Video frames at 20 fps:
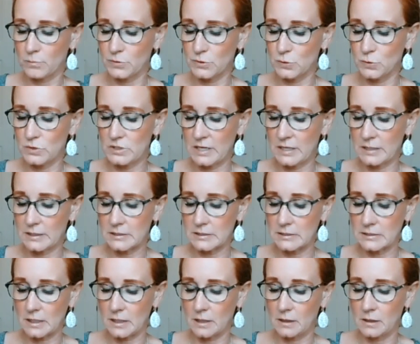blue
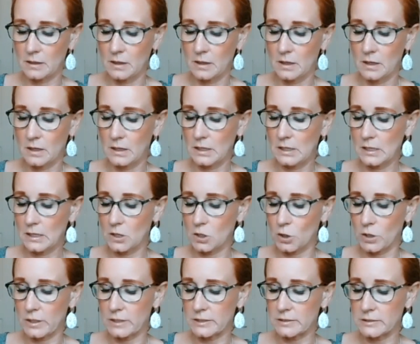tansy,
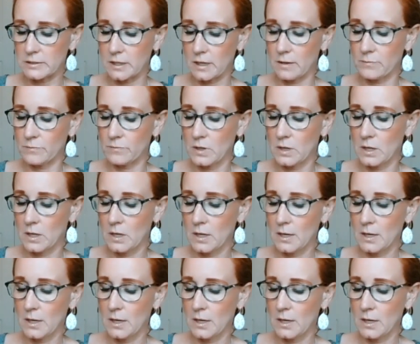helichrysum.